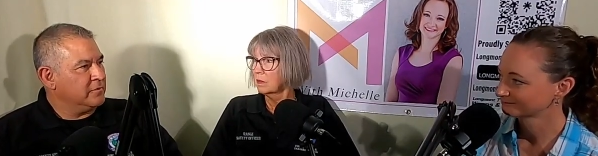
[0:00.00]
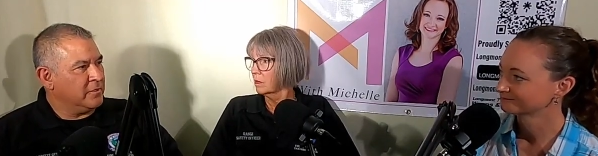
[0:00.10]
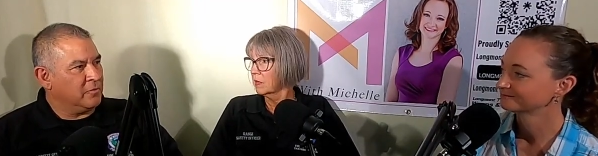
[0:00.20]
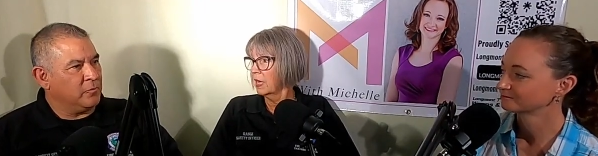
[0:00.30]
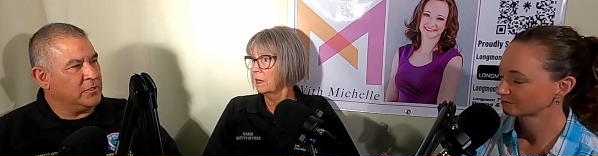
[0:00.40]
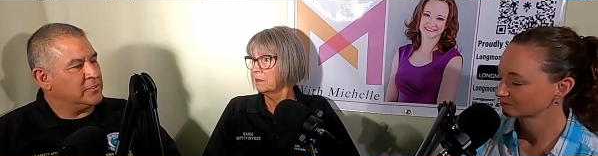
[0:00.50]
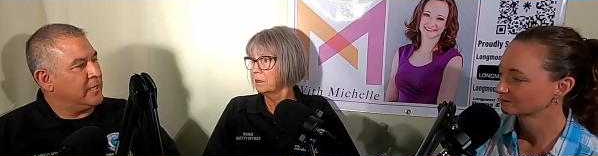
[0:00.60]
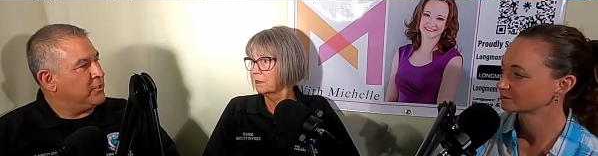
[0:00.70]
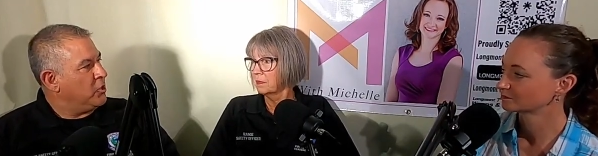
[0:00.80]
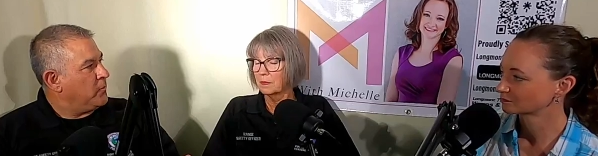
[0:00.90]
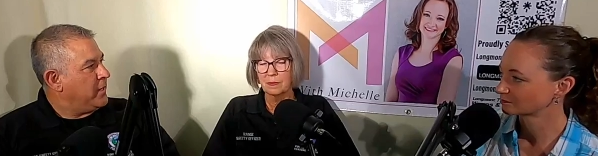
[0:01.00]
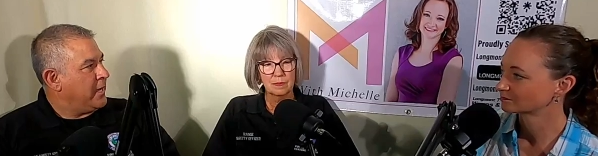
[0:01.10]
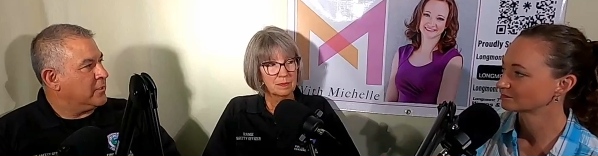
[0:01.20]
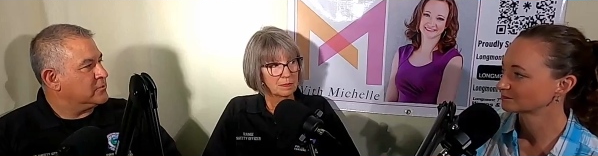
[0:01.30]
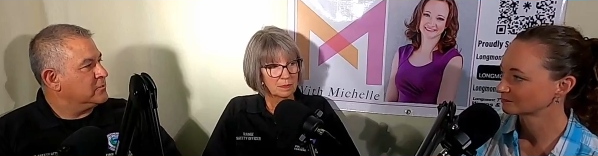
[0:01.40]
Speaker 1: You know, yeah. we just had the open
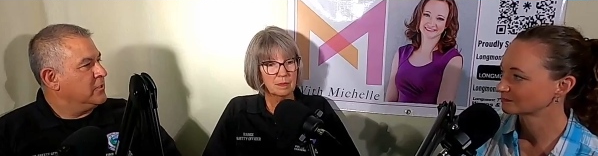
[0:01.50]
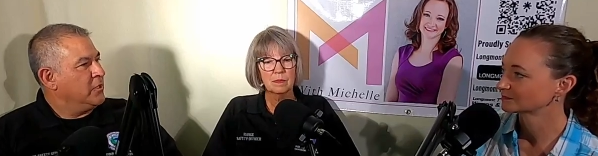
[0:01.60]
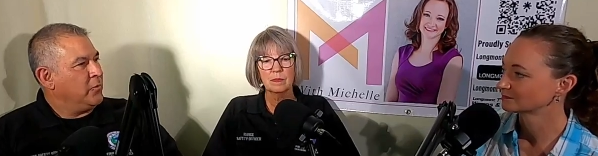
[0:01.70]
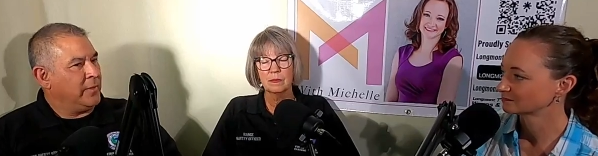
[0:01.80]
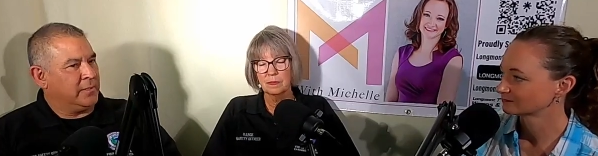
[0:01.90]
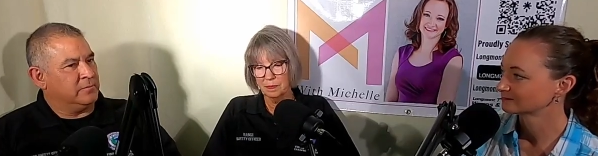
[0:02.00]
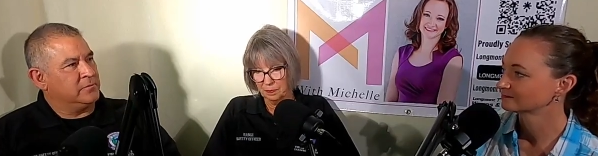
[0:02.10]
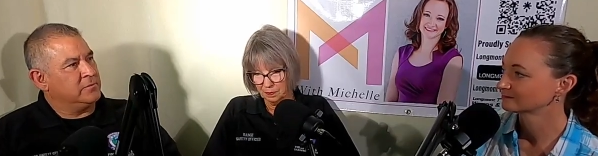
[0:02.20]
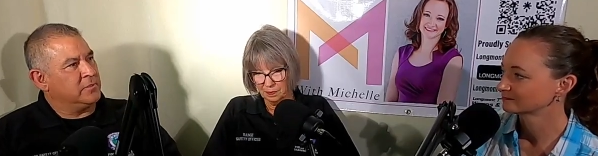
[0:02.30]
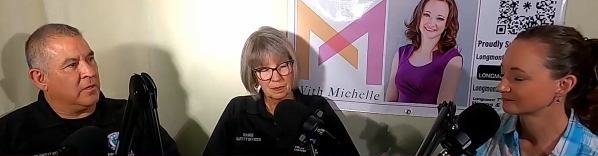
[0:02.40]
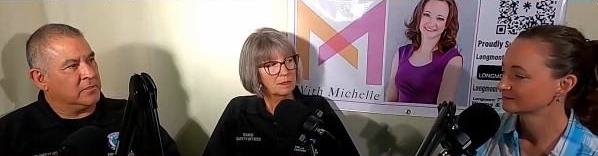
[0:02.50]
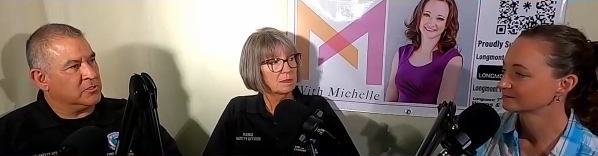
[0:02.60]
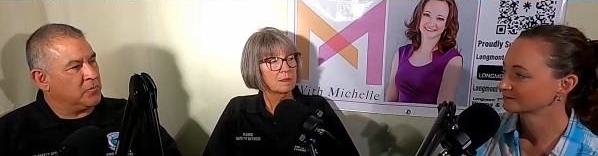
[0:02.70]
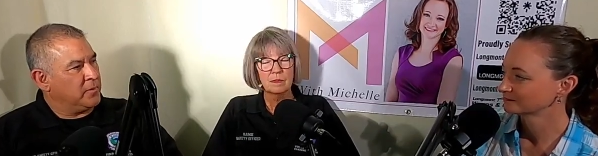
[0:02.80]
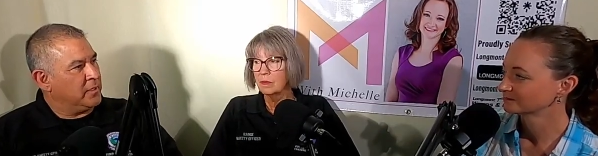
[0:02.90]
house. Mm-hmm. We had dog
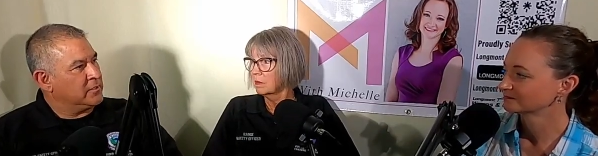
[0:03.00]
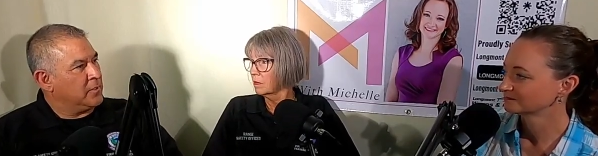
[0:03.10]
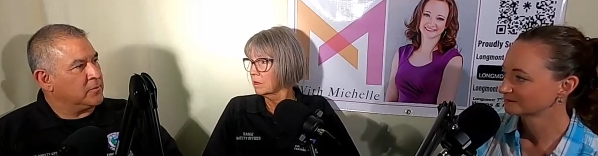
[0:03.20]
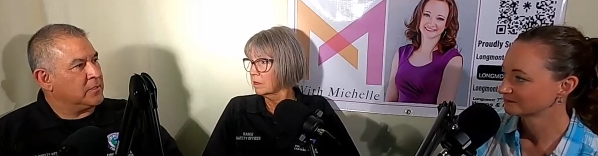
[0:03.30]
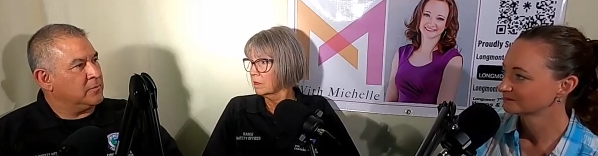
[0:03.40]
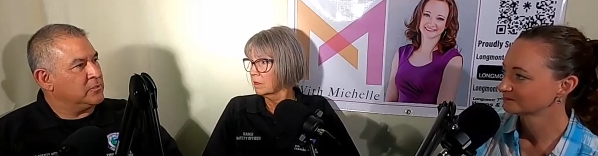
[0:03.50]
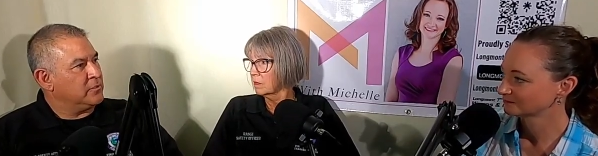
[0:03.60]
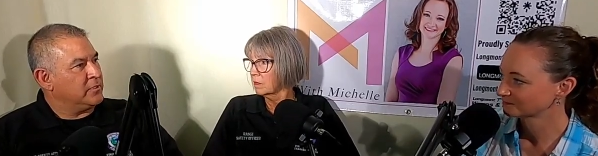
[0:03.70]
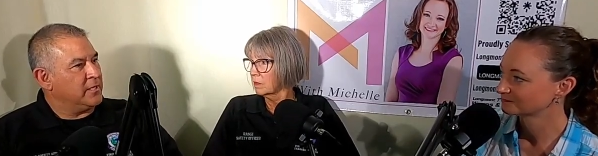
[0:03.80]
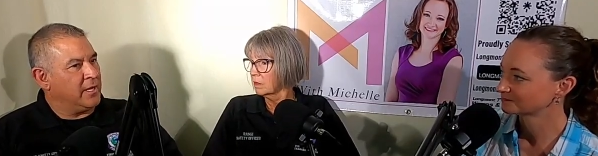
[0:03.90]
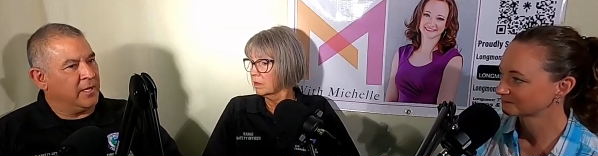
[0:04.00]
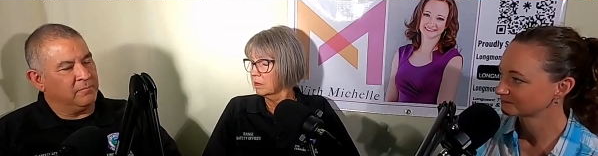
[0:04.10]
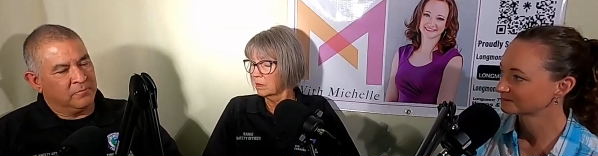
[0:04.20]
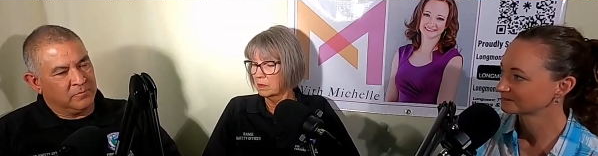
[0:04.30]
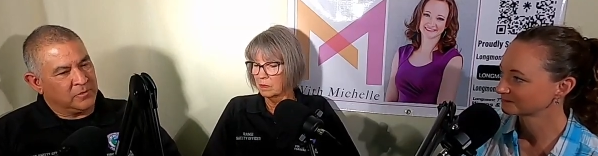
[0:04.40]
display a couple times during the
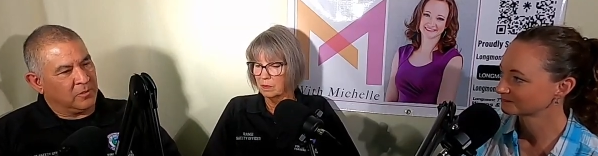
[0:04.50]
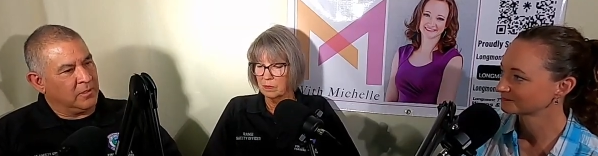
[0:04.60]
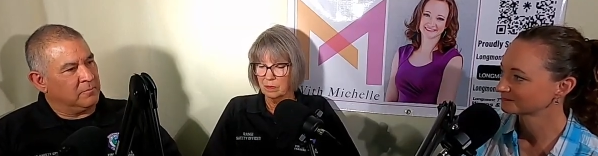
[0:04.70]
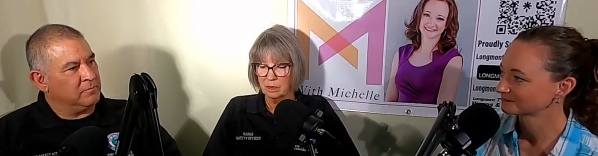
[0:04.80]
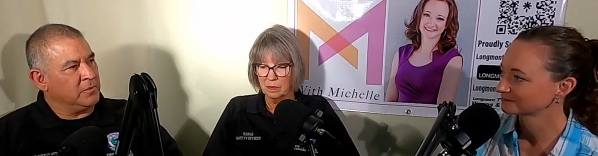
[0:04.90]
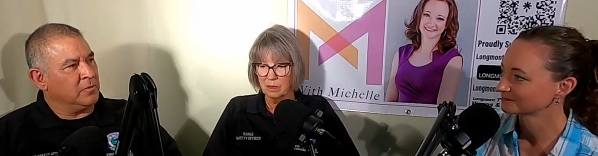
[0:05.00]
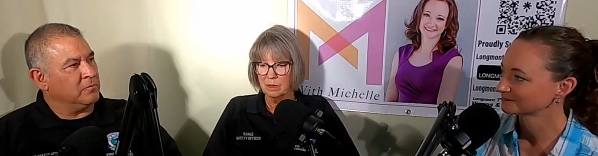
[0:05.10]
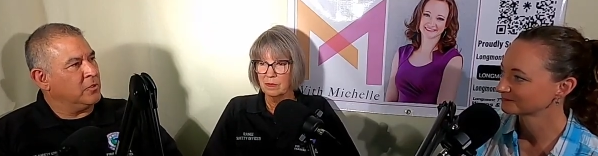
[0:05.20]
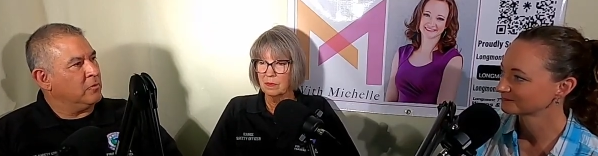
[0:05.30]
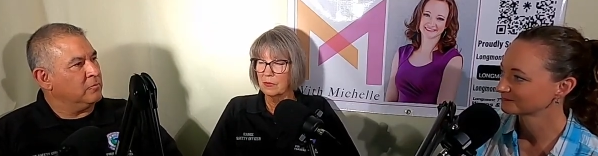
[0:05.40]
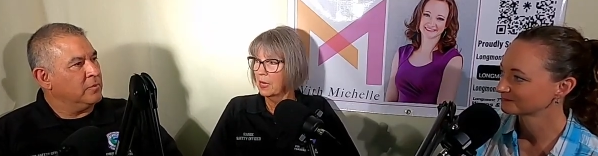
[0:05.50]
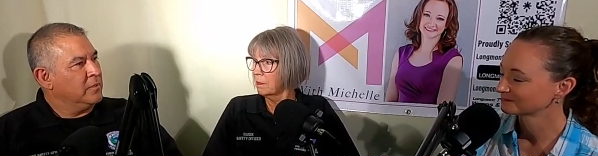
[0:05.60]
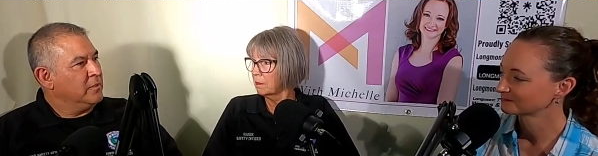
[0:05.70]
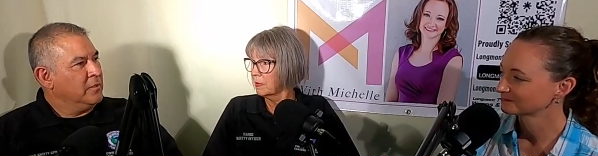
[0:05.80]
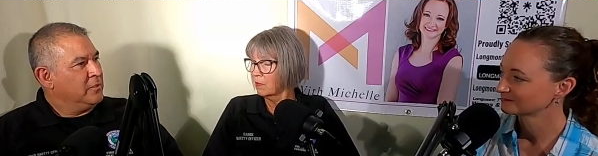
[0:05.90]
day. They'll let them, you know, go yep.